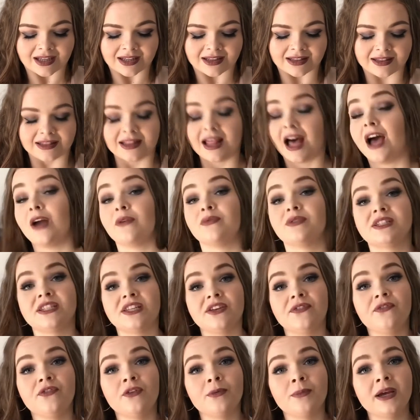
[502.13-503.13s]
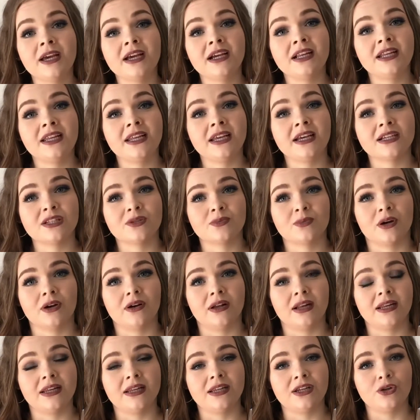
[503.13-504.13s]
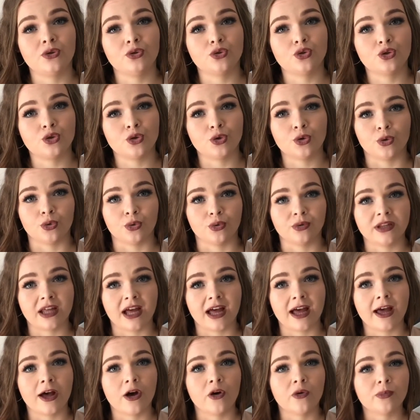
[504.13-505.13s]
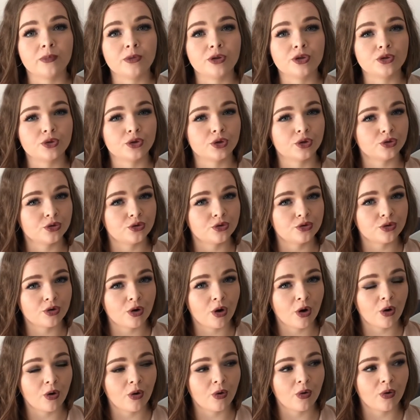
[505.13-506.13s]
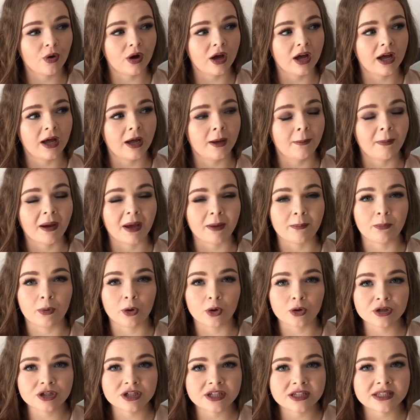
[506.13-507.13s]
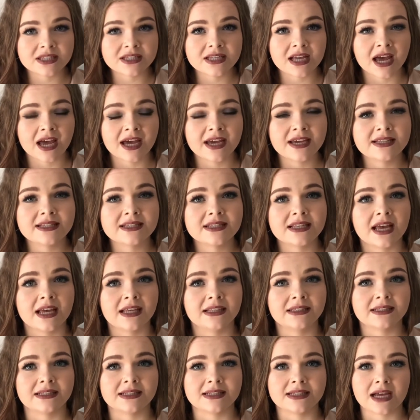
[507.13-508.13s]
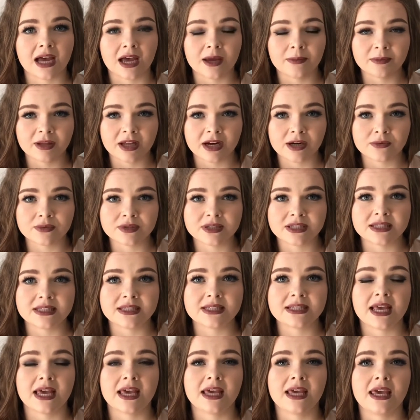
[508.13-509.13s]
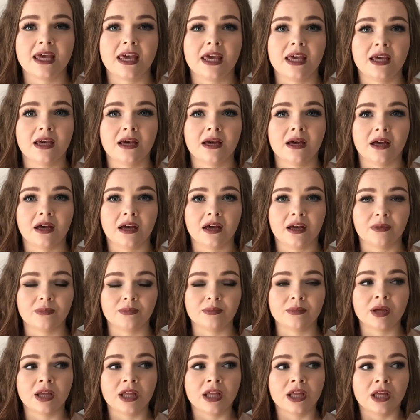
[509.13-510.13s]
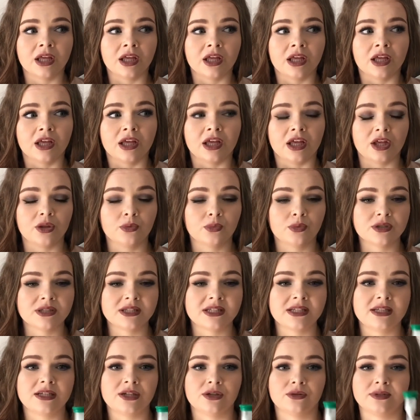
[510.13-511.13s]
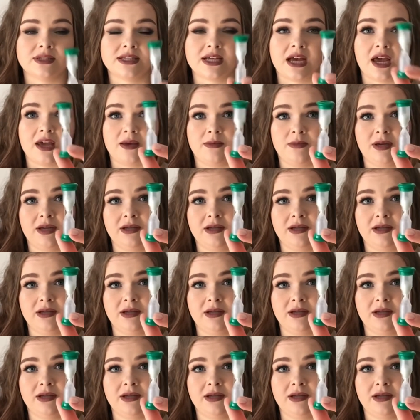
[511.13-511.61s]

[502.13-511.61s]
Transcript: I received from my clinic as well a little tool that helped me to control my portion size and the time that I was intaking. It was a little timer.